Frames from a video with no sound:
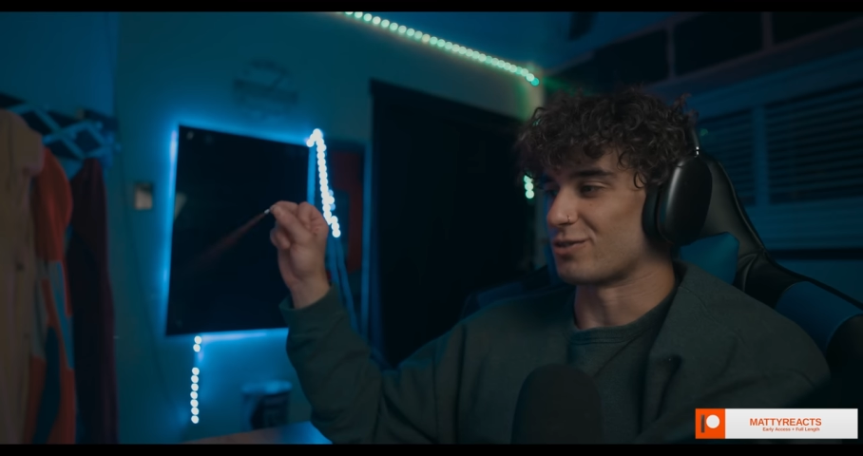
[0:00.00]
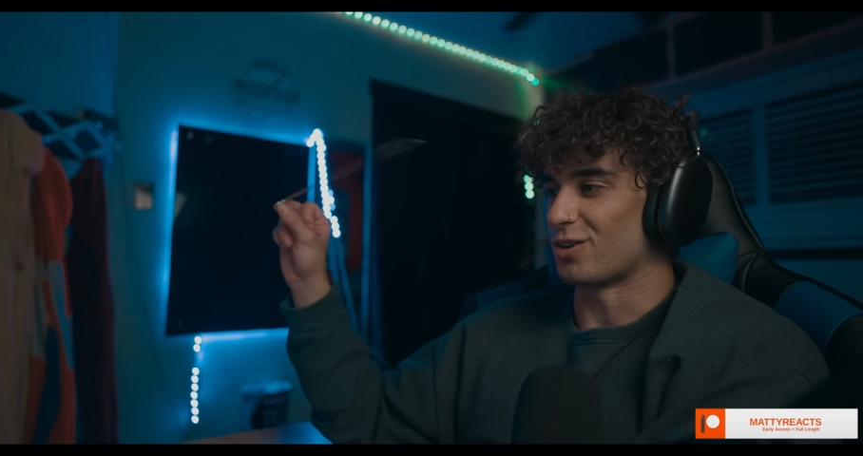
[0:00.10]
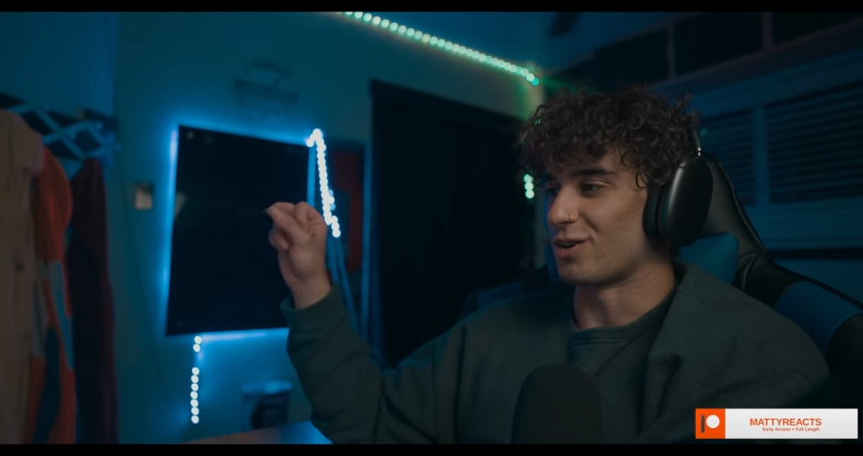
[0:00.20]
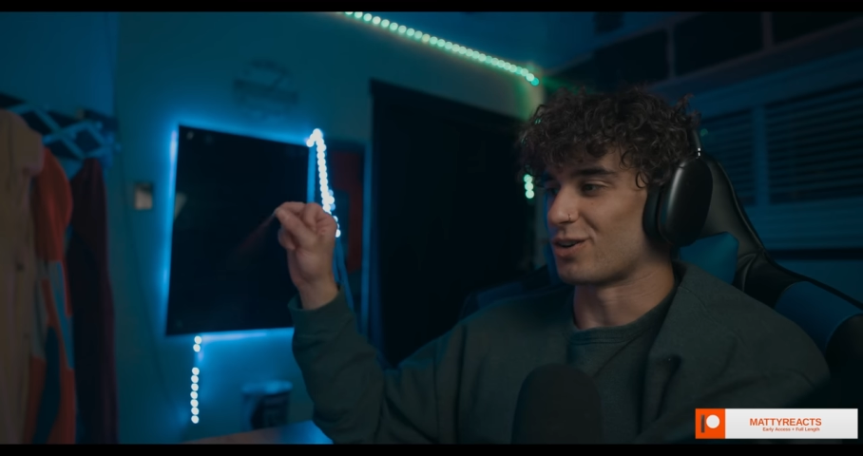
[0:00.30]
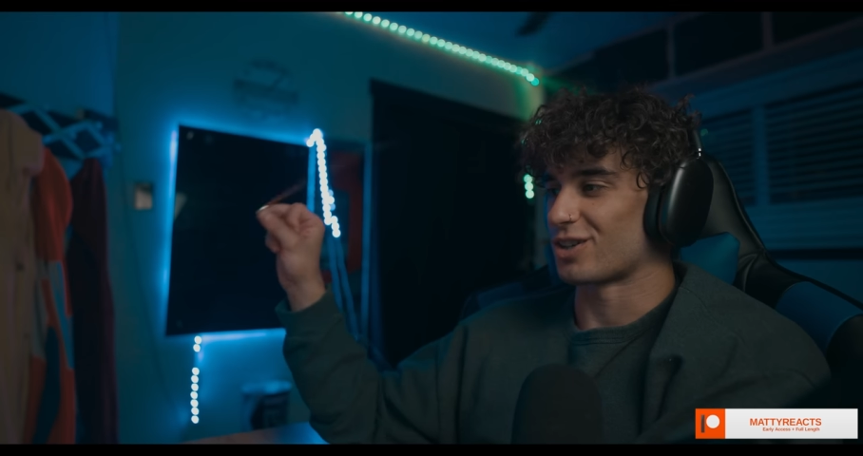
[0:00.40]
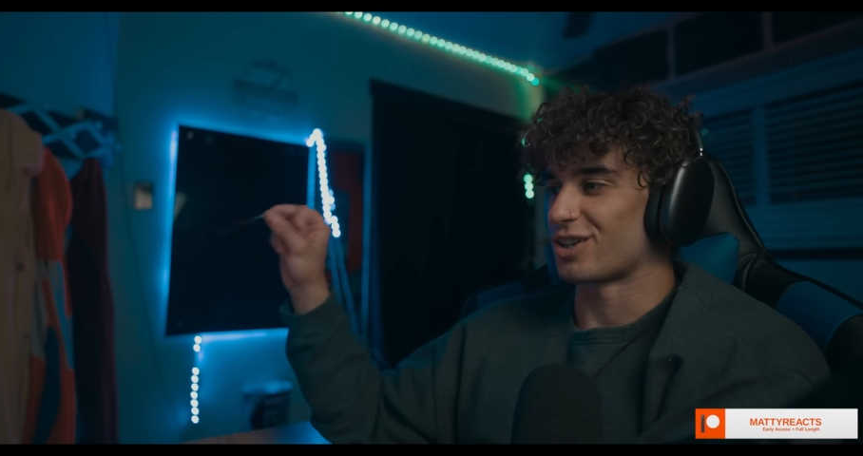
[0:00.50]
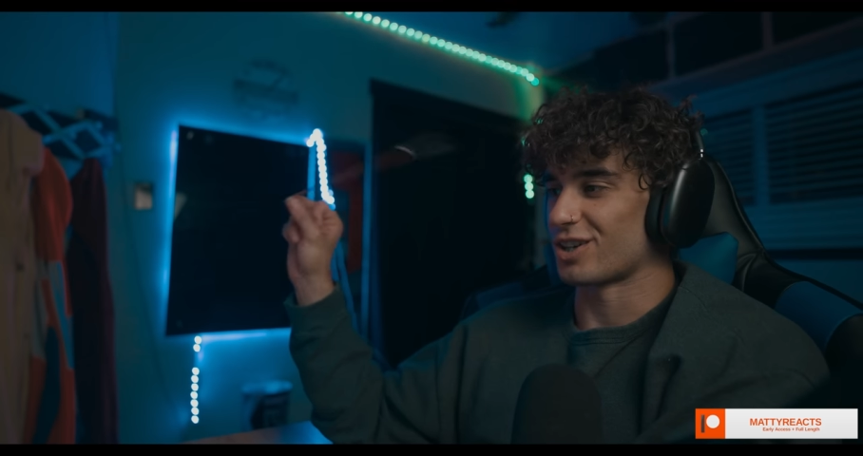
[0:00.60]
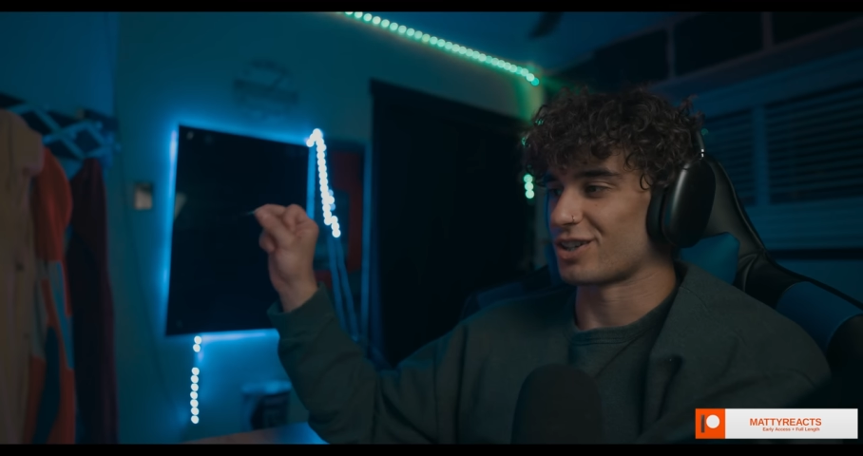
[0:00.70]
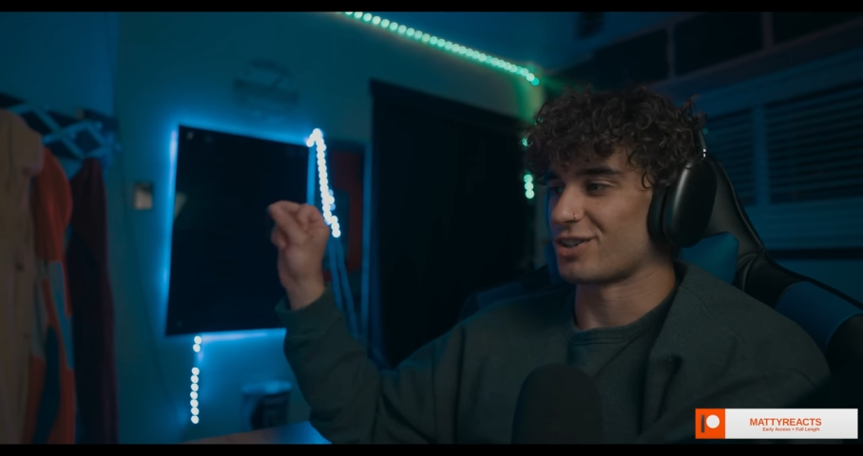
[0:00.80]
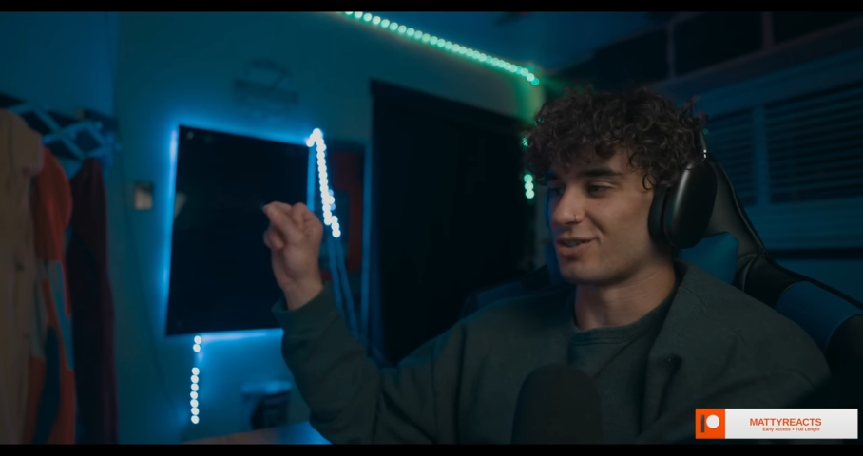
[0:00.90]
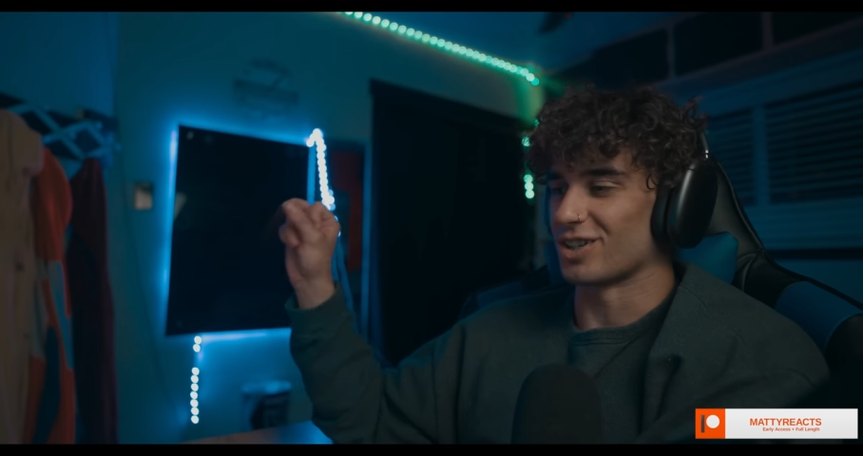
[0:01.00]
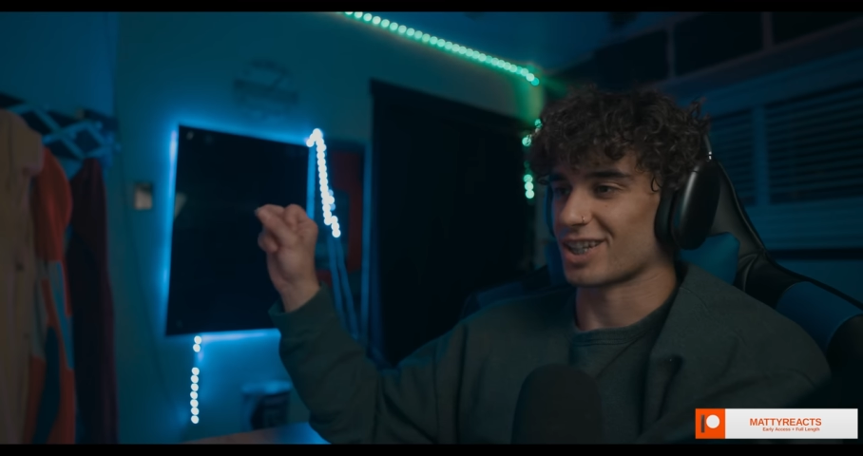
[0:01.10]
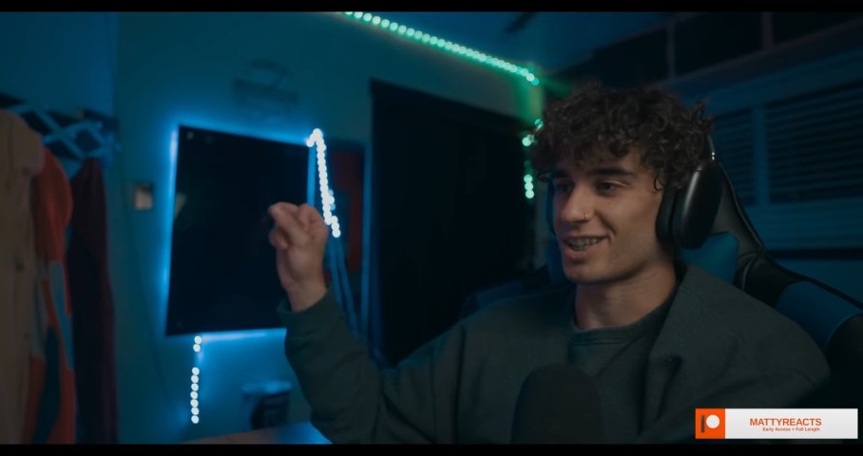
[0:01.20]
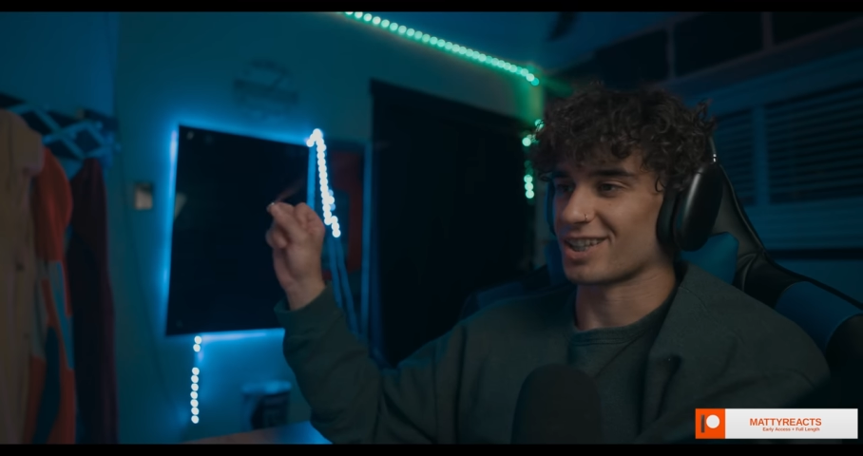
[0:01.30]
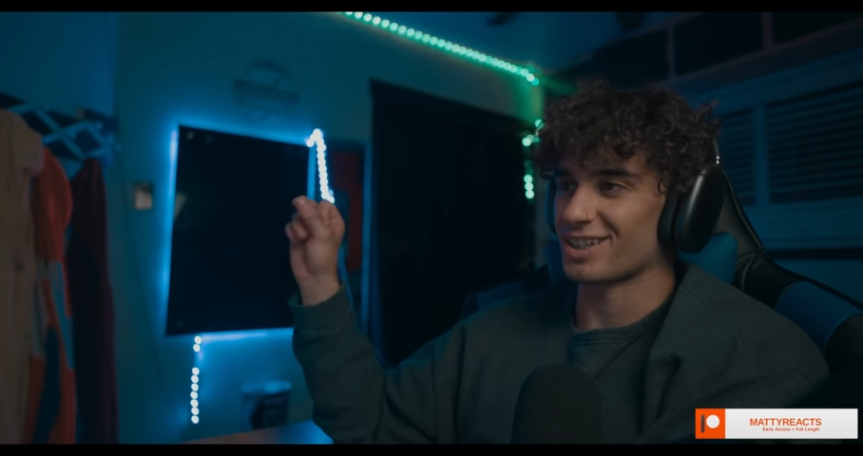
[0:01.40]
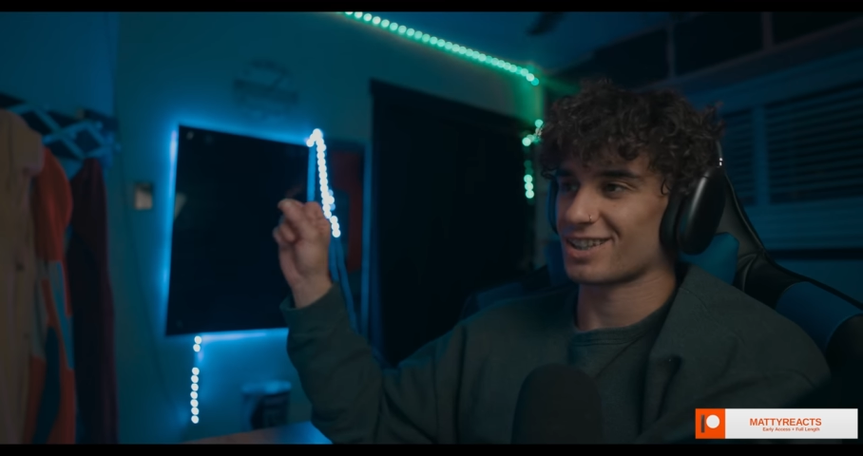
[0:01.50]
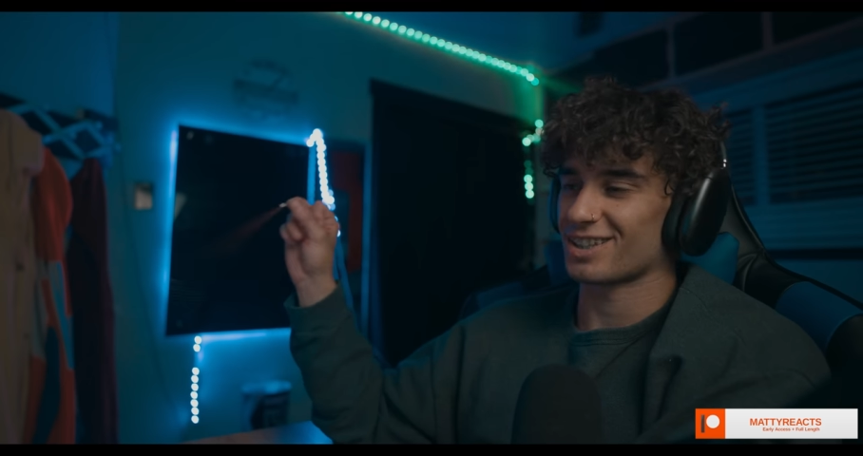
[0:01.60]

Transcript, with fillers: fog. I don't like that.